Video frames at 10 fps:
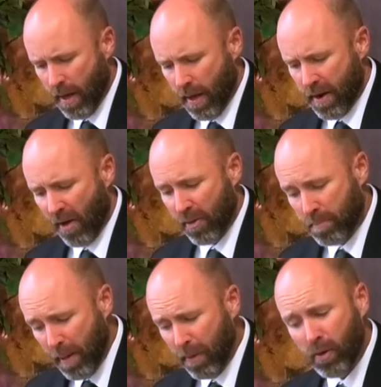now, the
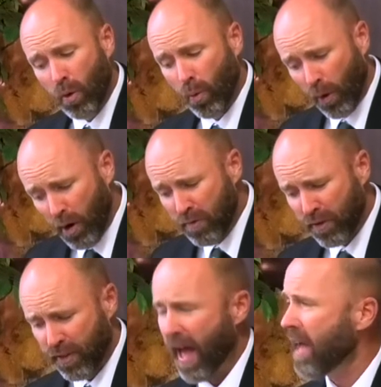biblical word
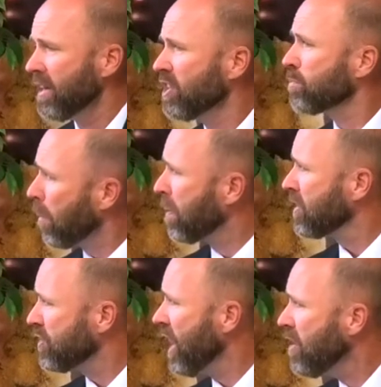for that is
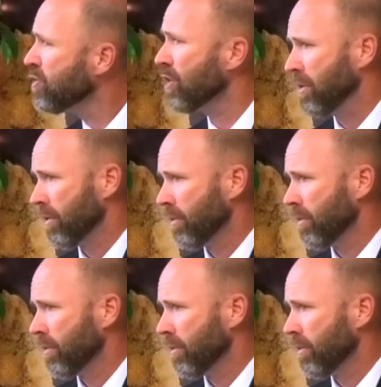propitiation.